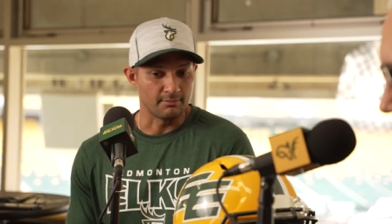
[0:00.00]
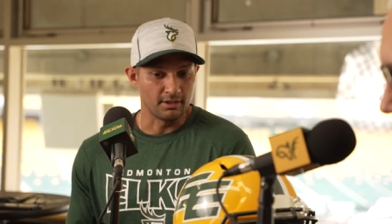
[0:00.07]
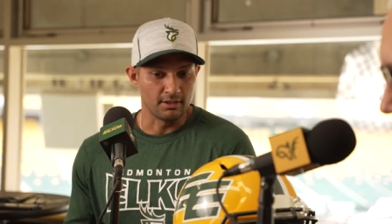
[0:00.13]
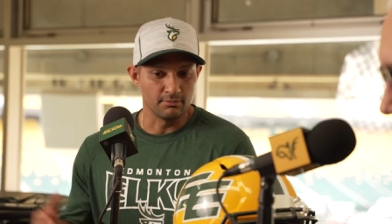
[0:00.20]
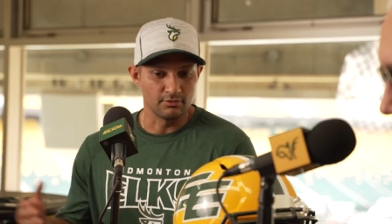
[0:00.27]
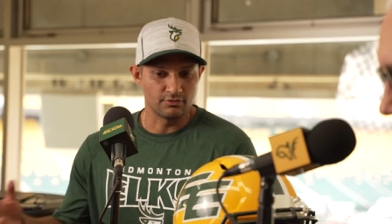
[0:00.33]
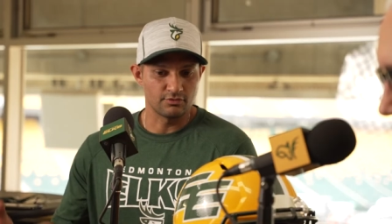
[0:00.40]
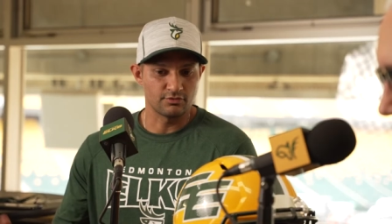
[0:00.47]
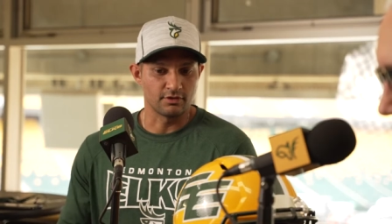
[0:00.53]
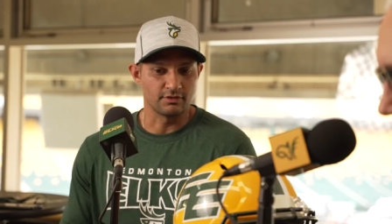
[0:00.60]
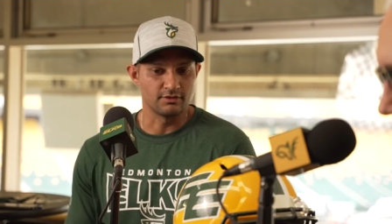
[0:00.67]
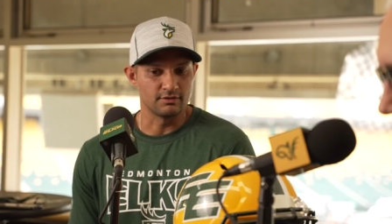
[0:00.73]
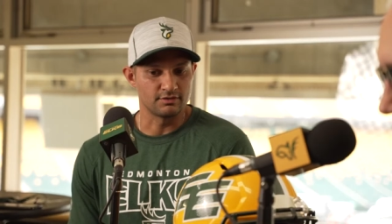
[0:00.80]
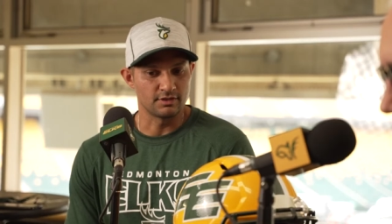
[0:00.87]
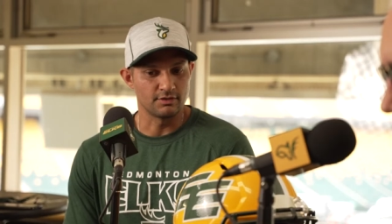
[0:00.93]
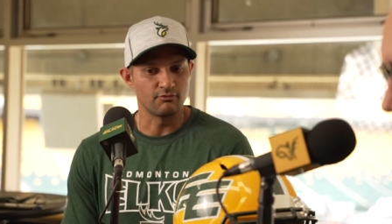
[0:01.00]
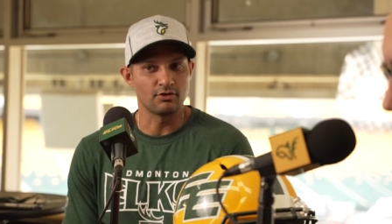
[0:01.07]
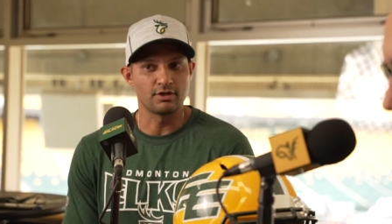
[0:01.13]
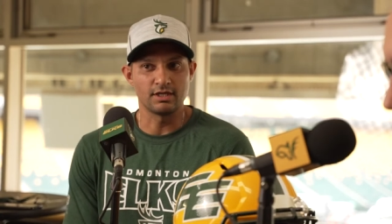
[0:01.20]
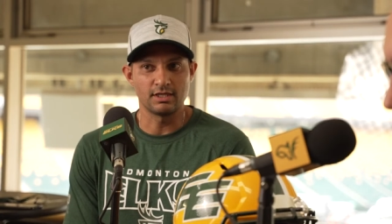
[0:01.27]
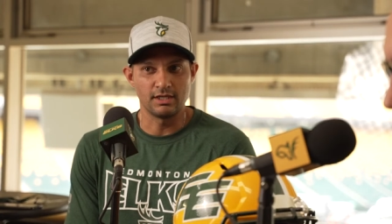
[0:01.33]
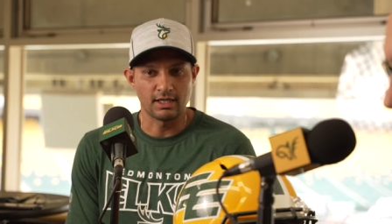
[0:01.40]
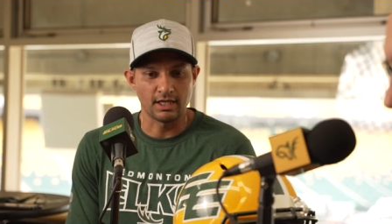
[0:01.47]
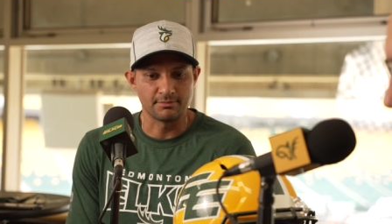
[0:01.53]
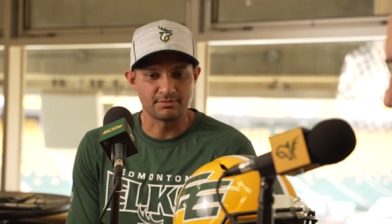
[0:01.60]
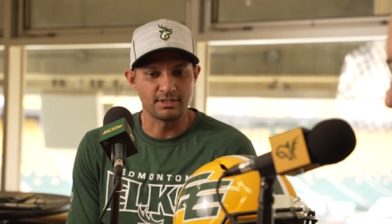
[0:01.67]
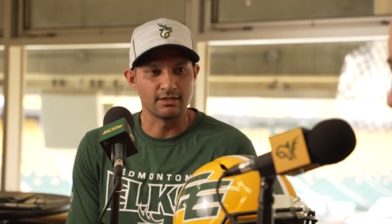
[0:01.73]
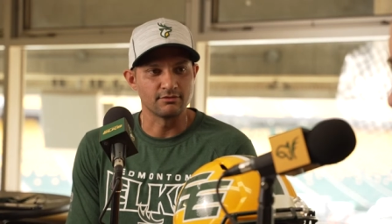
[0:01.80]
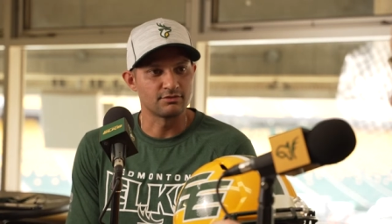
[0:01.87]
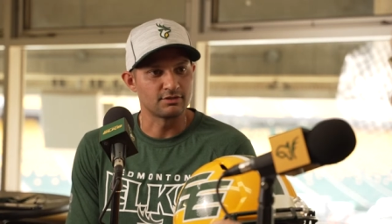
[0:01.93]
been able to start several kicking camps
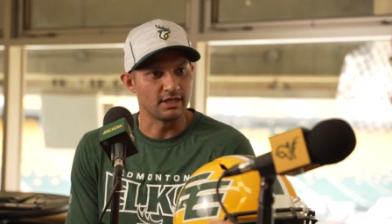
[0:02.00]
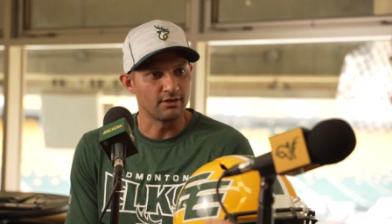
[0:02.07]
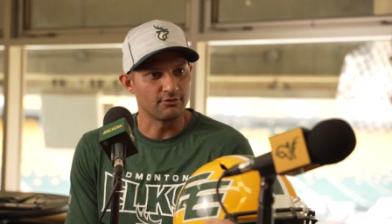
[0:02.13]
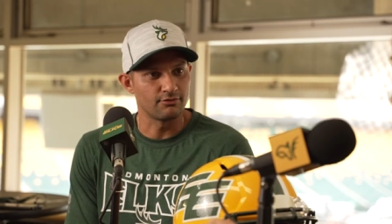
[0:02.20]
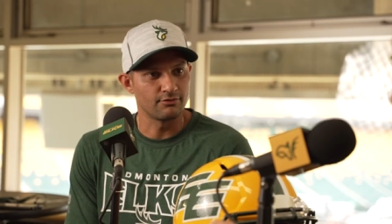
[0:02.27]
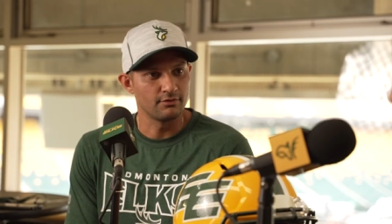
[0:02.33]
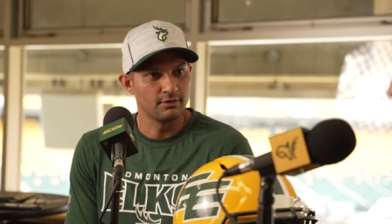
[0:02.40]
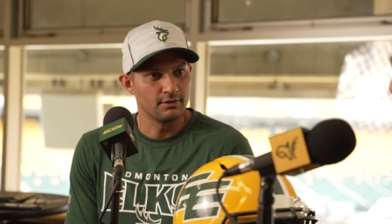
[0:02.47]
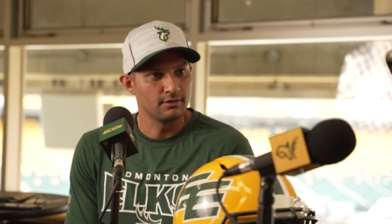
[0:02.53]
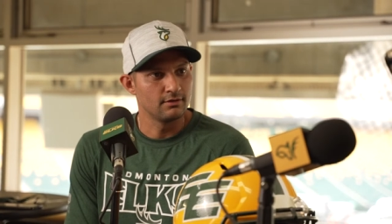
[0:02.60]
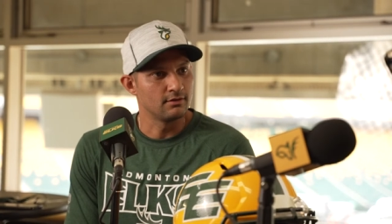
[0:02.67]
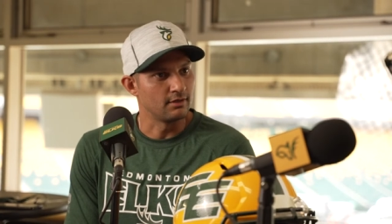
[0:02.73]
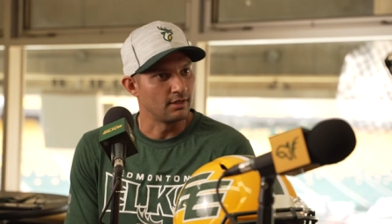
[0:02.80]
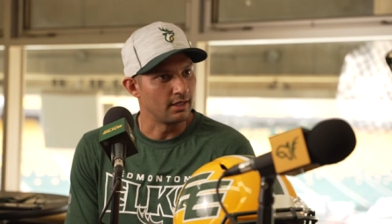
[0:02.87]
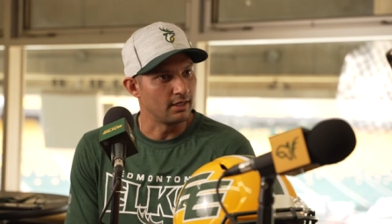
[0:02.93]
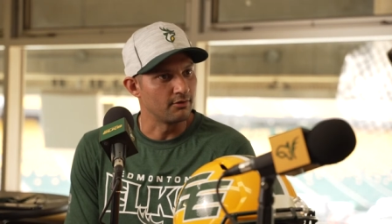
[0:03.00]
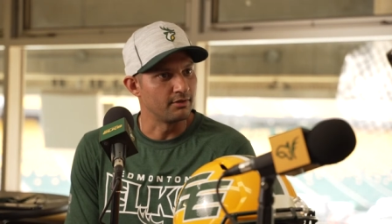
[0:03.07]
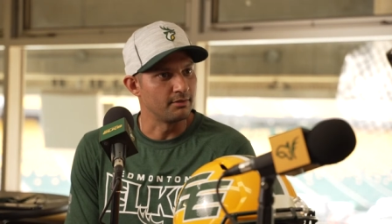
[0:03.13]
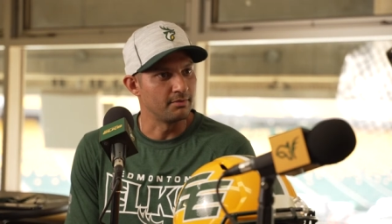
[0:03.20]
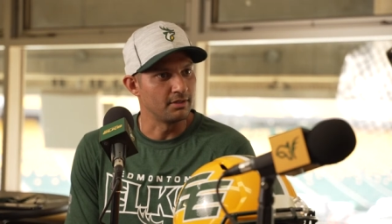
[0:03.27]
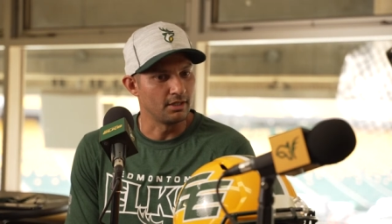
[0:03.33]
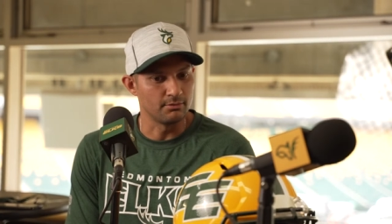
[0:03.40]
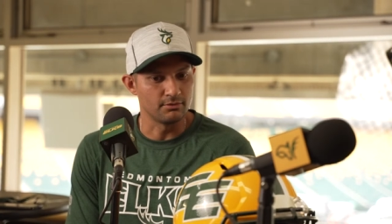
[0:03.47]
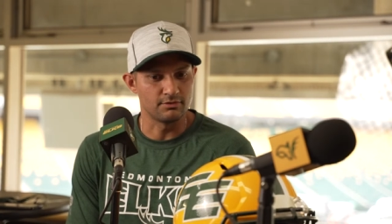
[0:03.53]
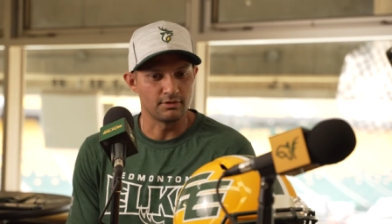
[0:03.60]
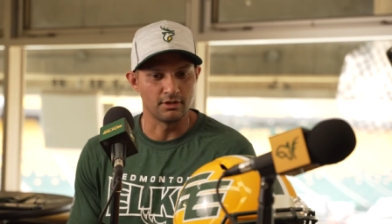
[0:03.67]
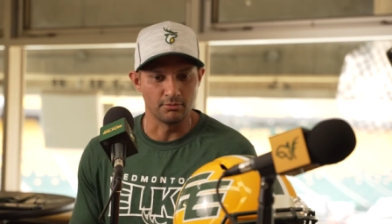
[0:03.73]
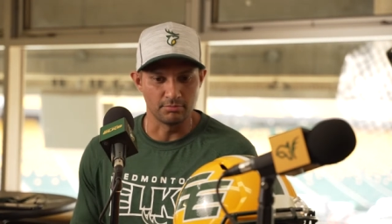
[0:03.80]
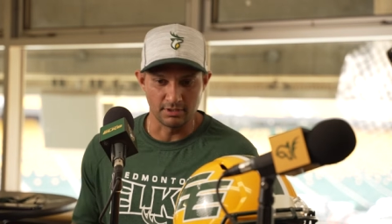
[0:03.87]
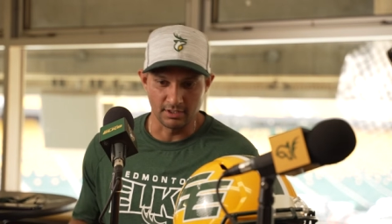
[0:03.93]
down south now and being able to
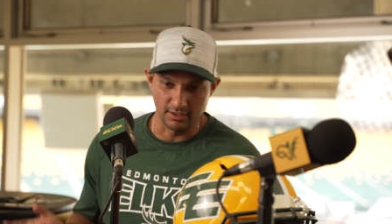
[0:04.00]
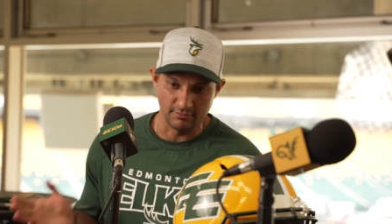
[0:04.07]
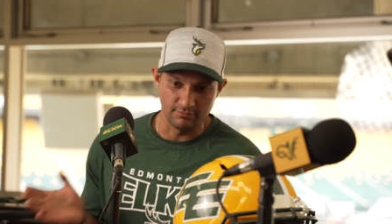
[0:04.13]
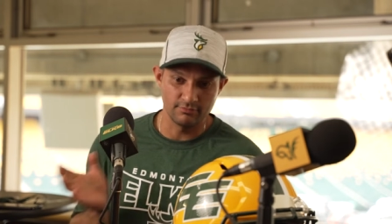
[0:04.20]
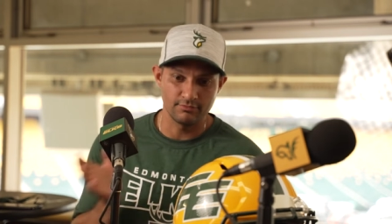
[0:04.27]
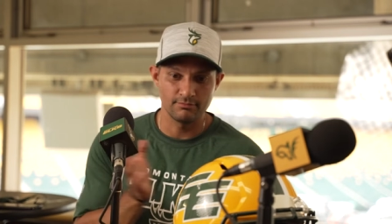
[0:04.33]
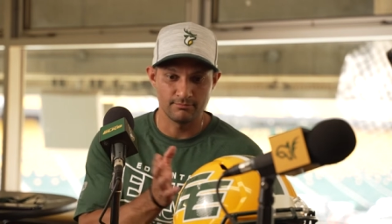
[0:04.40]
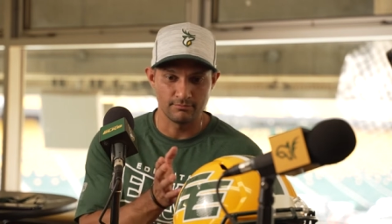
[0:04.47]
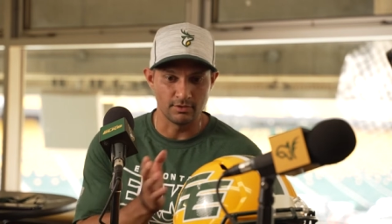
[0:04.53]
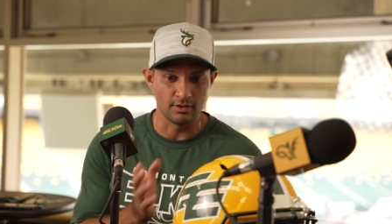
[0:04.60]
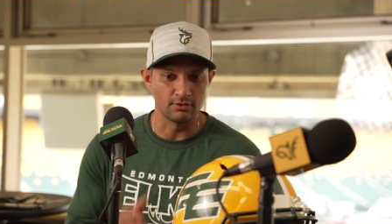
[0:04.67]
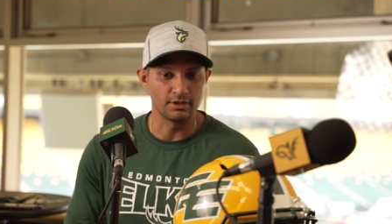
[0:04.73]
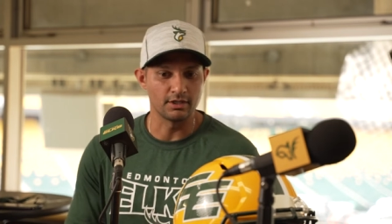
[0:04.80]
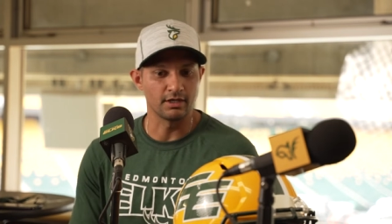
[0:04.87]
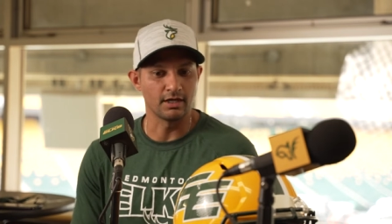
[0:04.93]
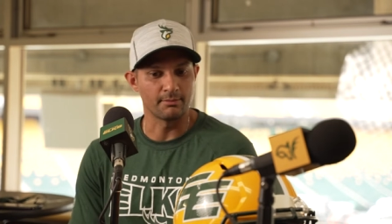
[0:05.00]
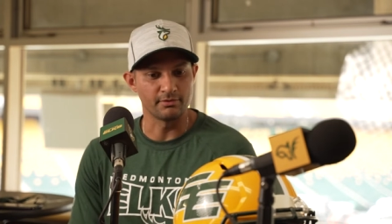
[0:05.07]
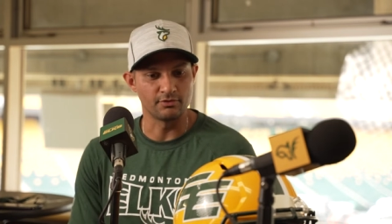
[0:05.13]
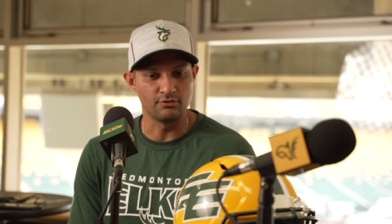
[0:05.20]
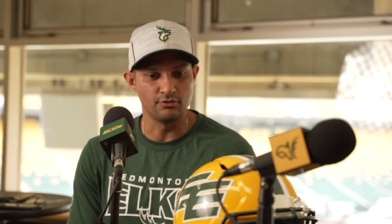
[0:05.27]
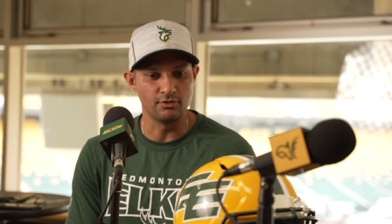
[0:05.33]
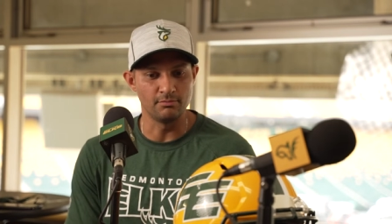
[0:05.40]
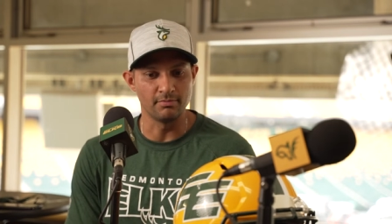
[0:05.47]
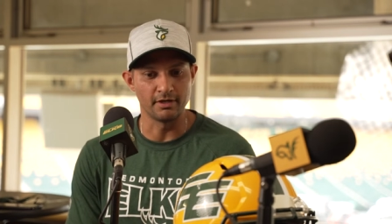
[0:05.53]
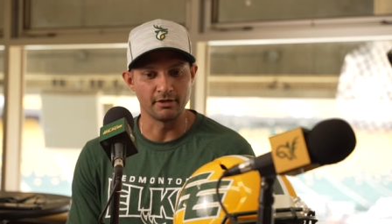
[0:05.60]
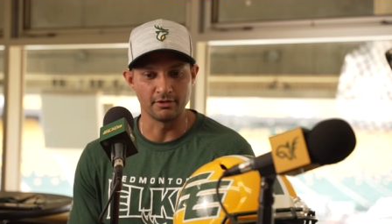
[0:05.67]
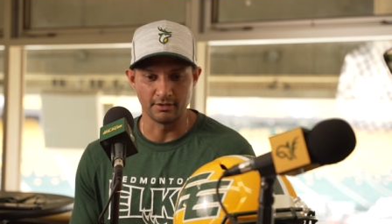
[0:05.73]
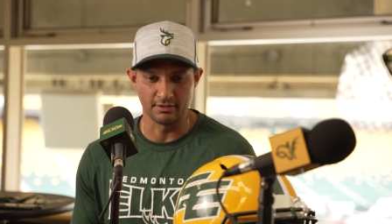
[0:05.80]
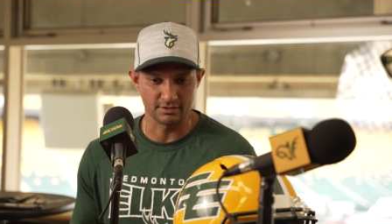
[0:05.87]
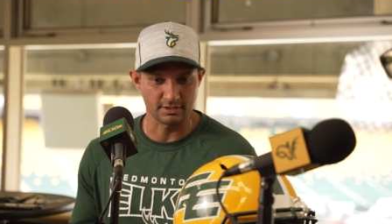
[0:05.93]
help kids, you know, get an opportunity by
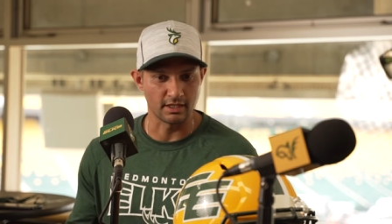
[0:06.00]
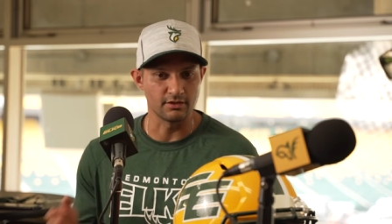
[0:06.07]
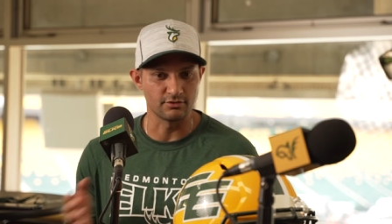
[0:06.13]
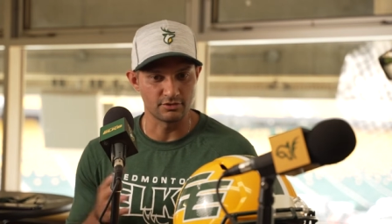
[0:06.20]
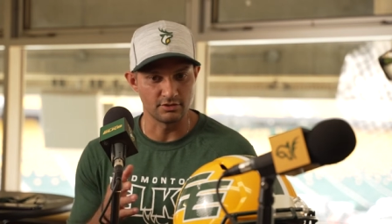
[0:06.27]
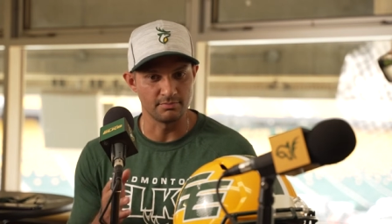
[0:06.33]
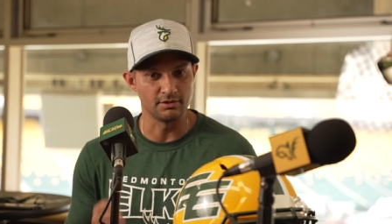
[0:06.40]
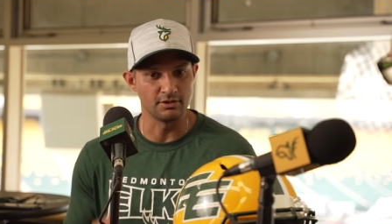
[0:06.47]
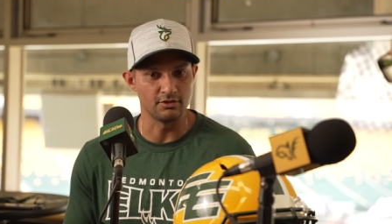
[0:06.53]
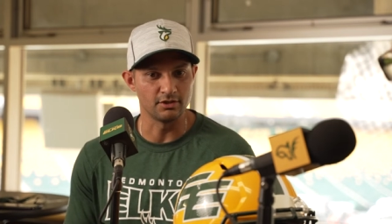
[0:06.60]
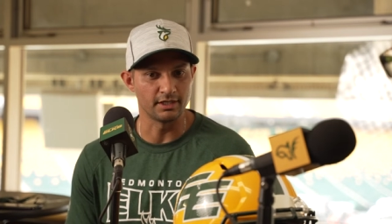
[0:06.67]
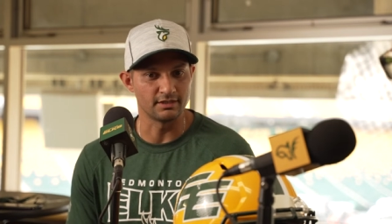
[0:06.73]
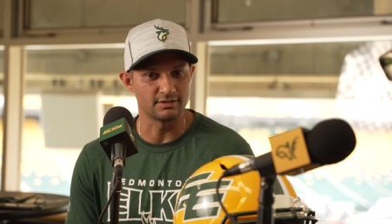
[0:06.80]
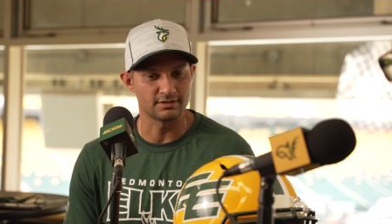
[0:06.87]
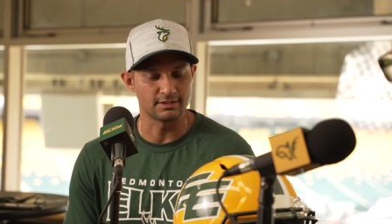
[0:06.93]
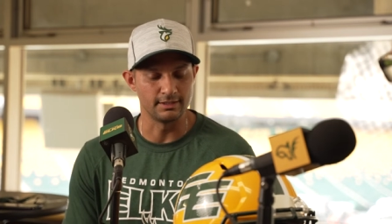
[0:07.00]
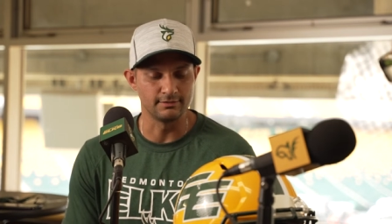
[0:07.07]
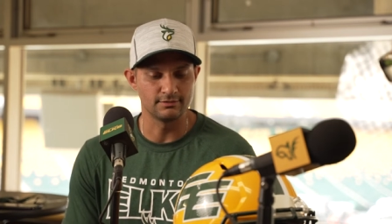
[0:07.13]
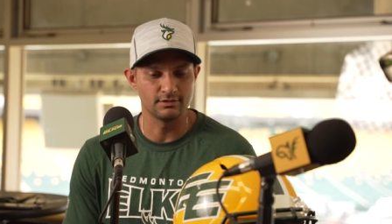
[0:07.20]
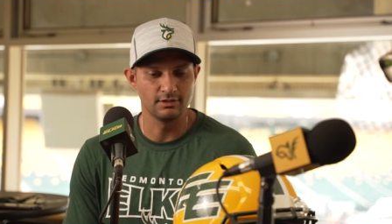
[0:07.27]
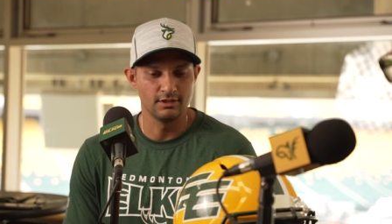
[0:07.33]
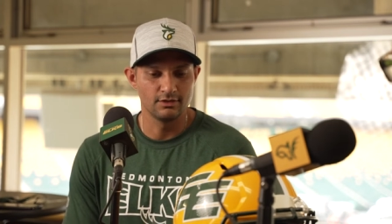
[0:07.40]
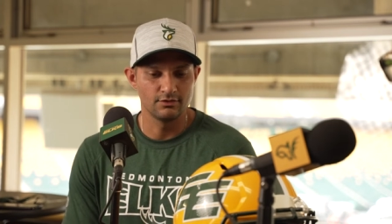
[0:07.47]
earning a scholarship in the United States.